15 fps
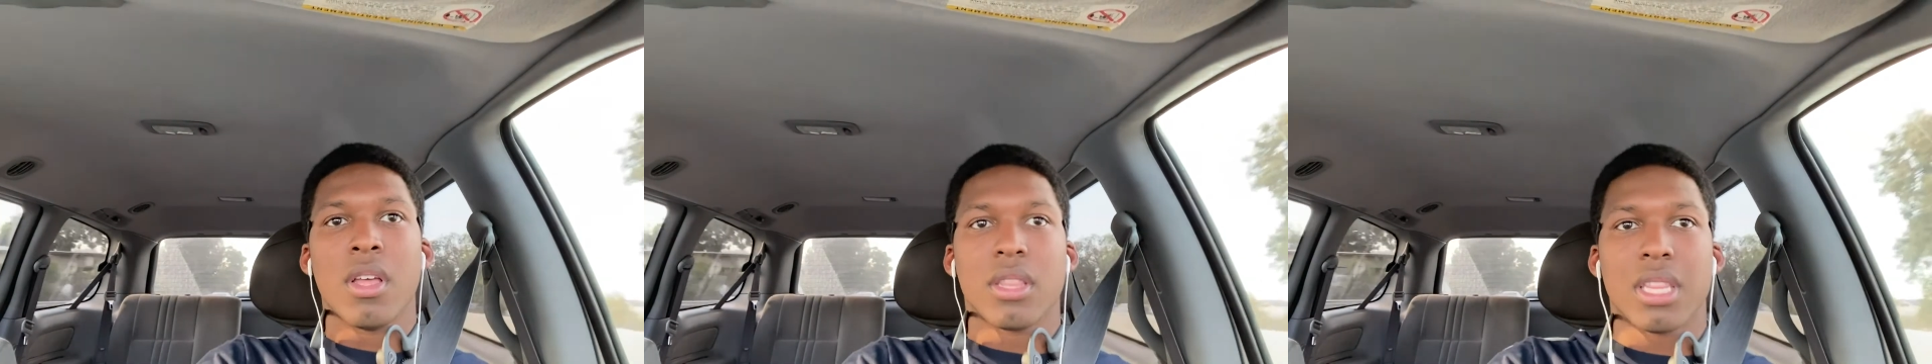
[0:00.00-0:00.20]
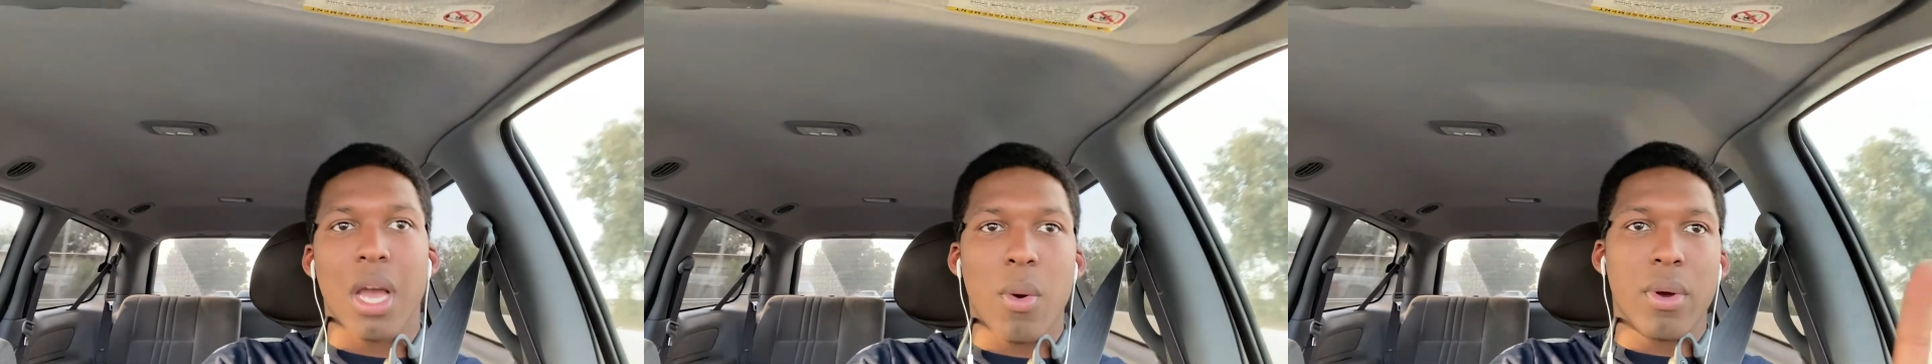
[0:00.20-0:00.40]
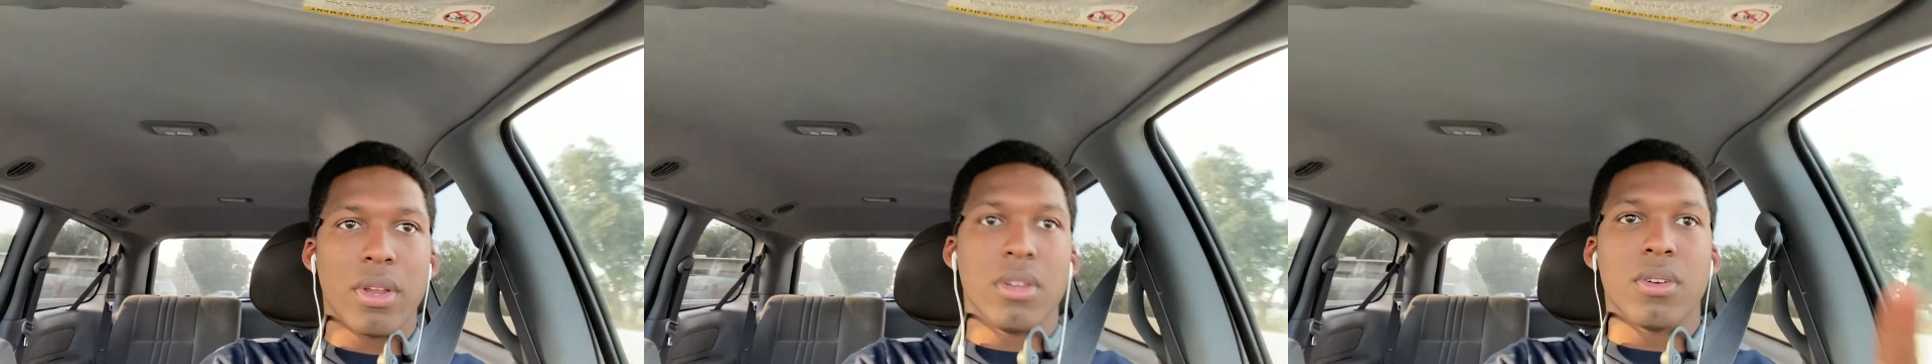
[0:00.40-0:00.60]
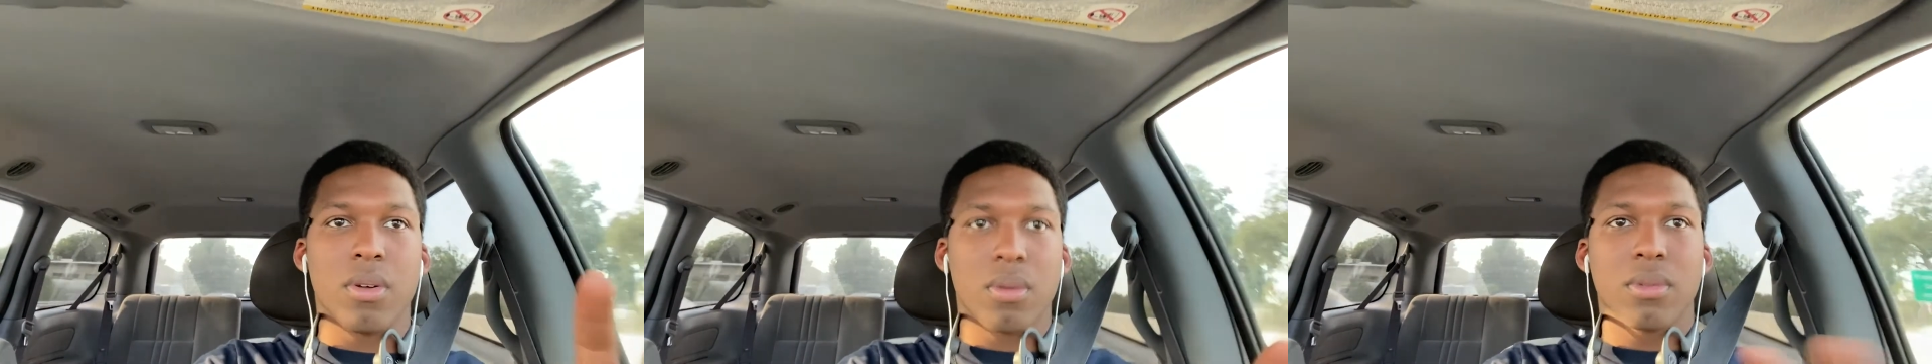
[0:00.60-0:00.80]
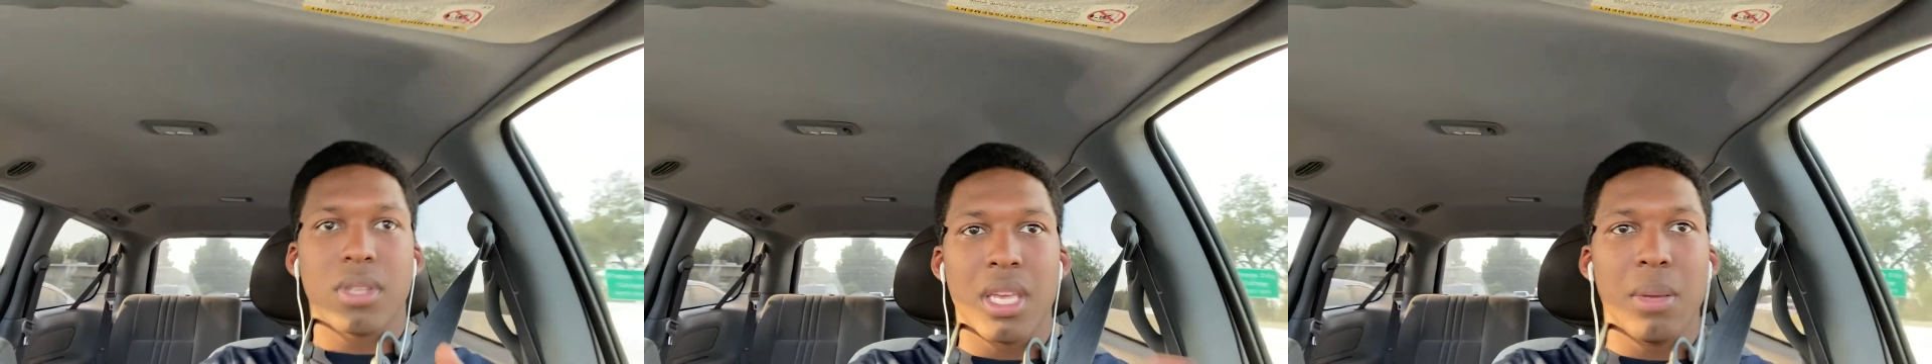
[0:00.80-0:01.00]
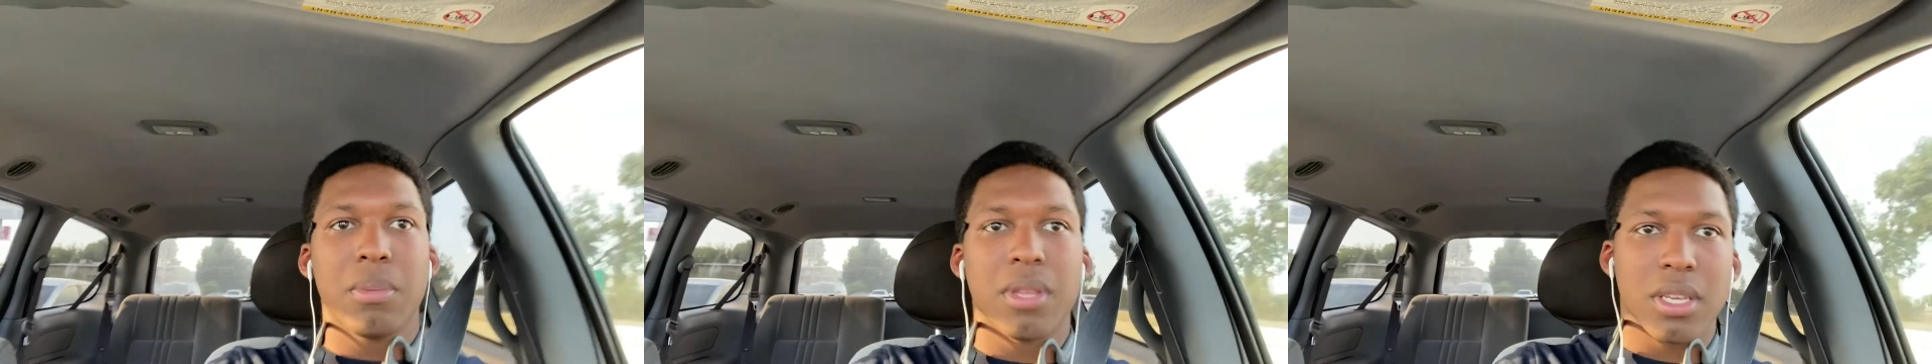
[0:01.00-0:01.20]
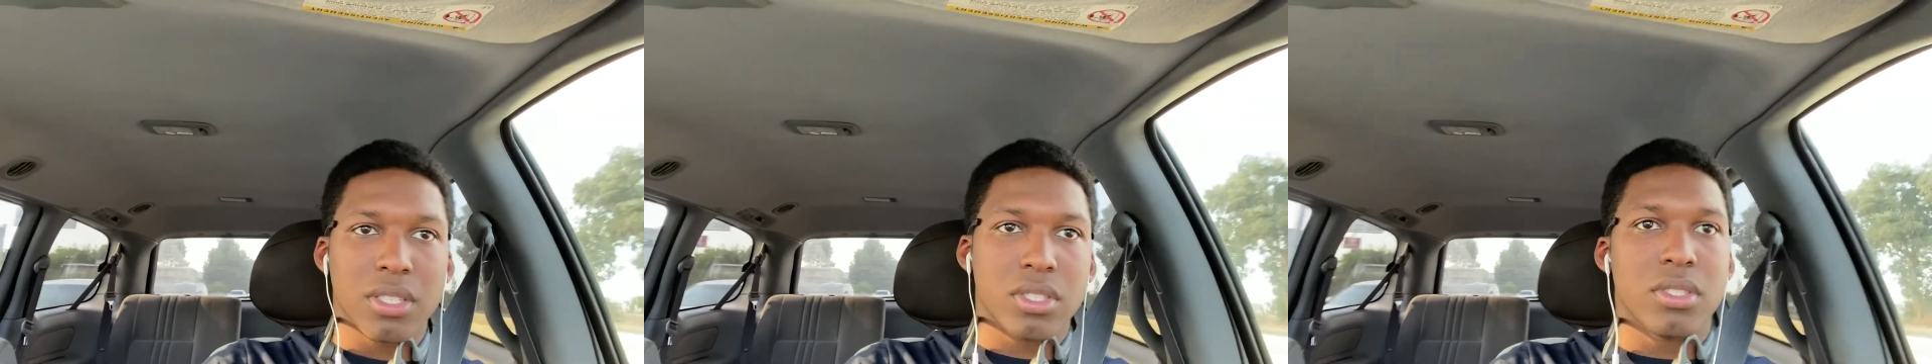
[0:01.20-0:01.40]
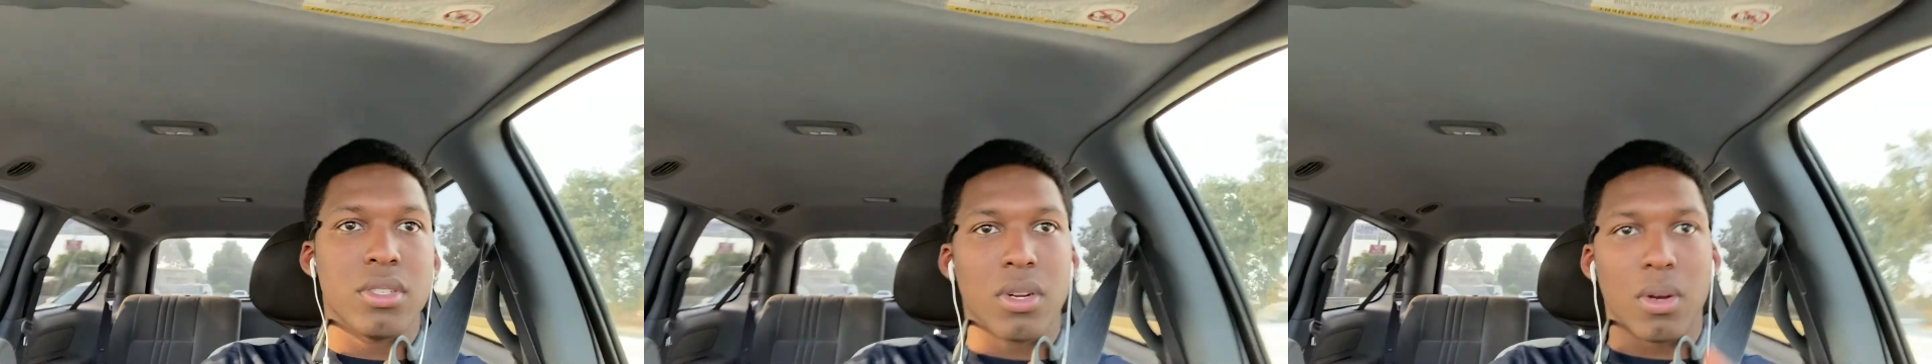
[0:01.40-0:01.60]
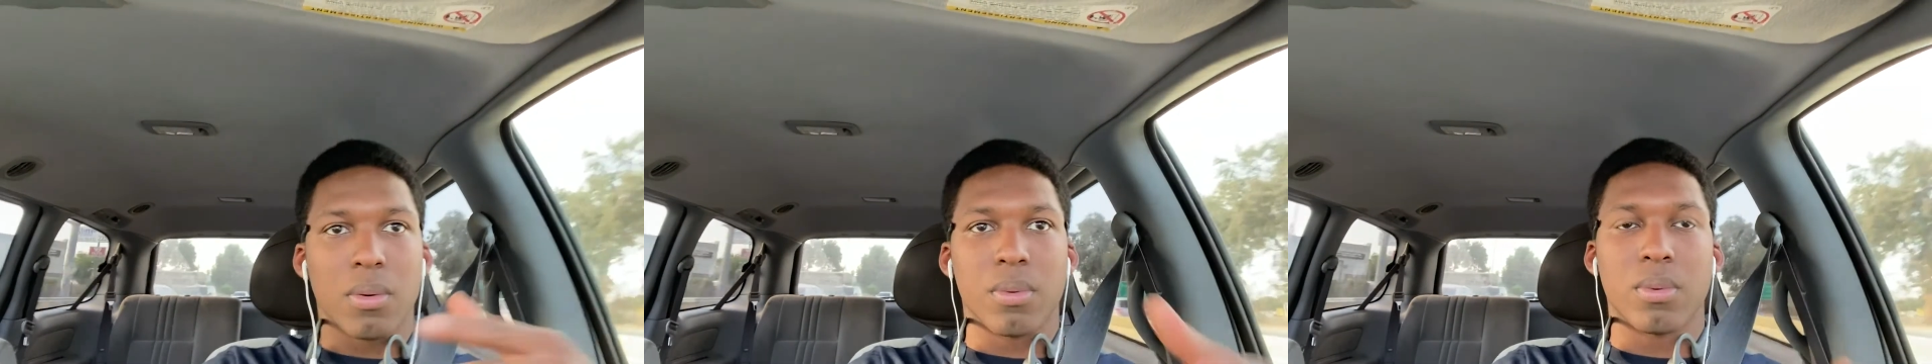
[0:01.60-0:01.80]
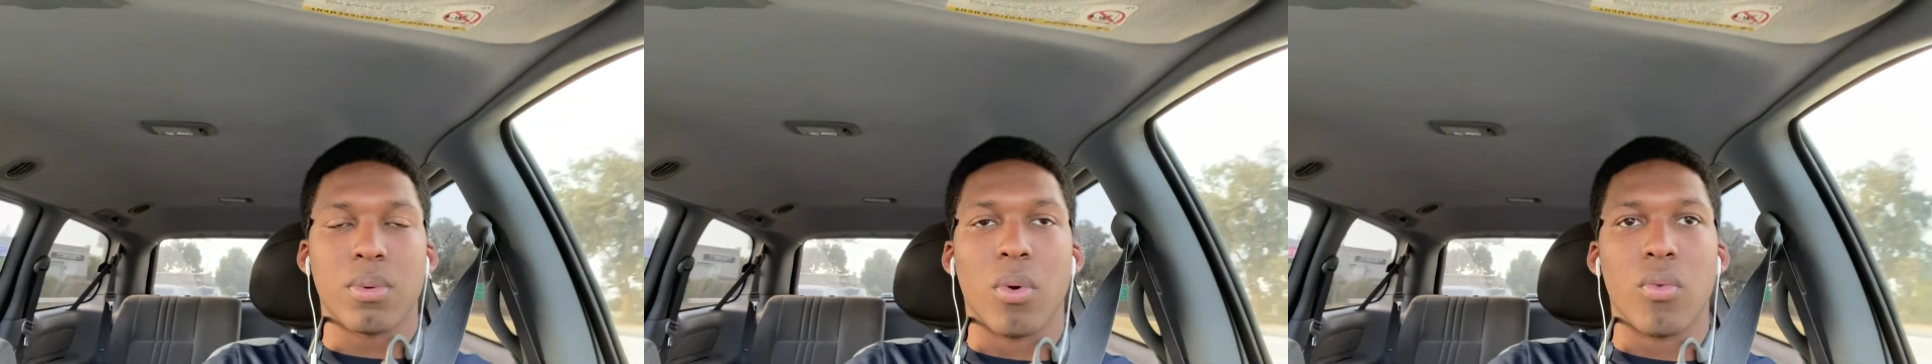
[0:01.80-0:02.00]
That way, keep things,
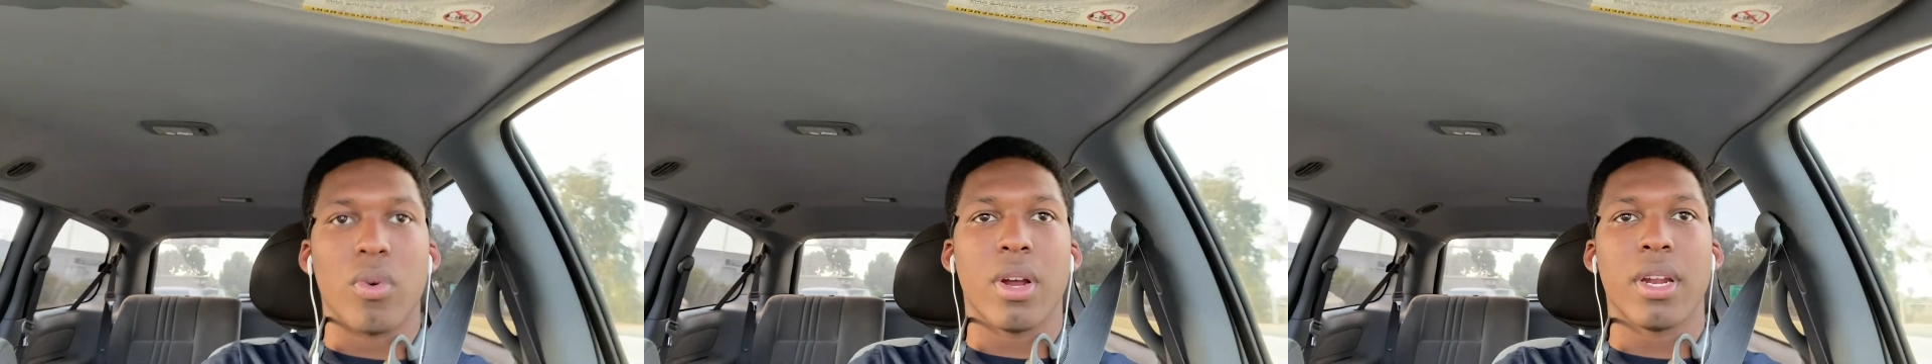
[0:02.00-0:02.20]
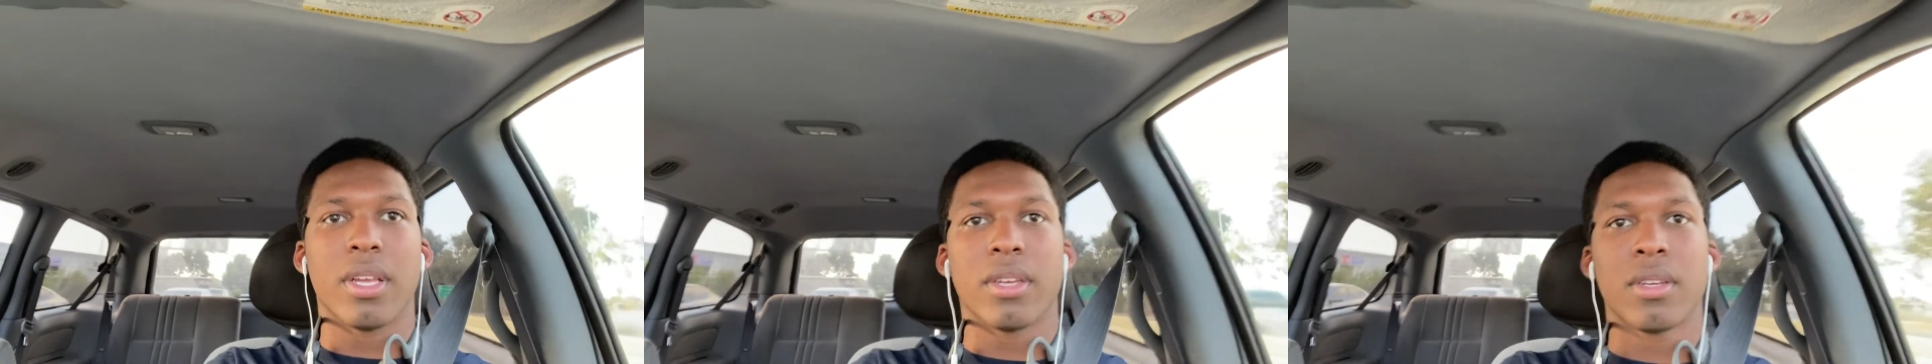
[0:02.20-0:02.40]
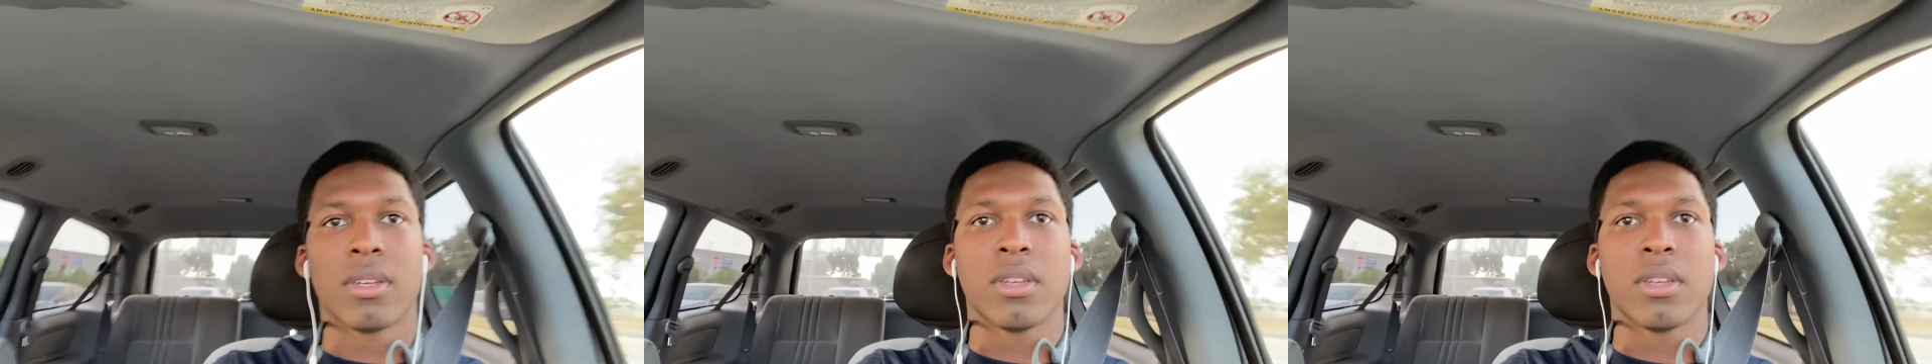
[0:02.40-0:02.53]
running.